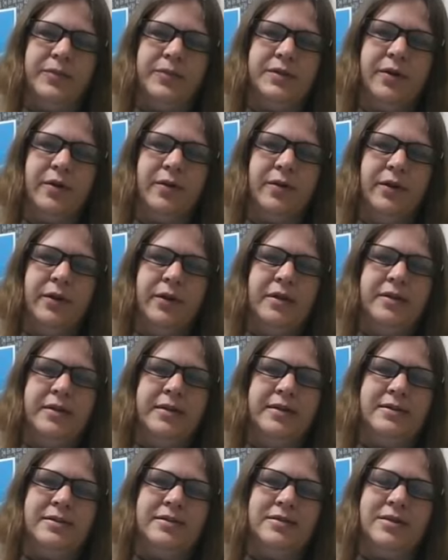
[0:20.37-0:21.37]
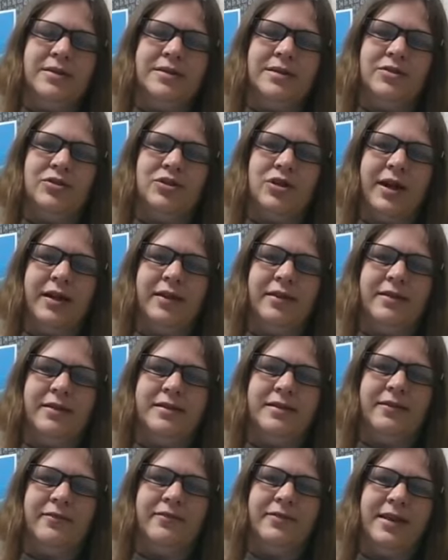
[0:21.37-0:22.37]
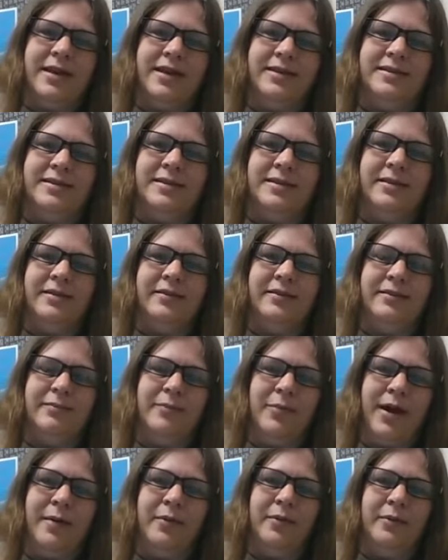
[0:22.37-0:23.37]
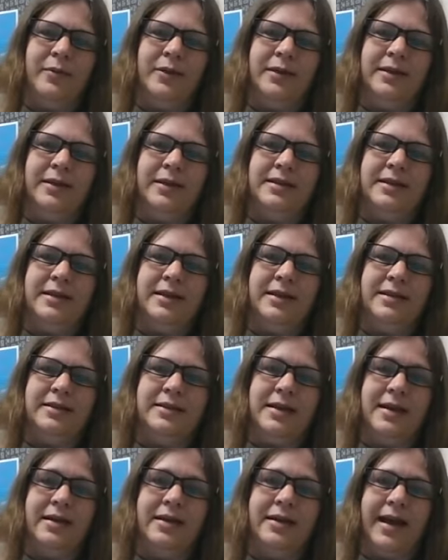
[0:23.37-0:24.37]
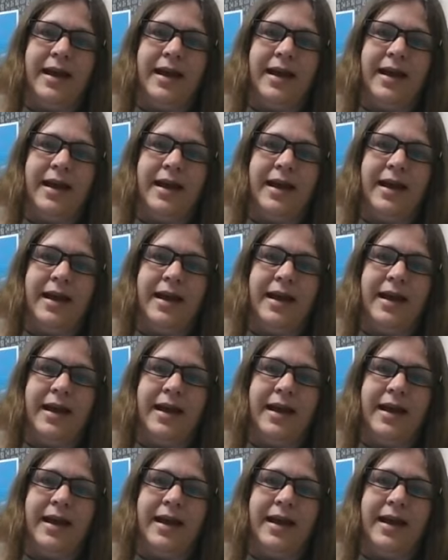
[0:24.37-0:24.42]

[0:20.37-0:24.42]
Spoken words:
So this is just a checklist of things that probably need to get done,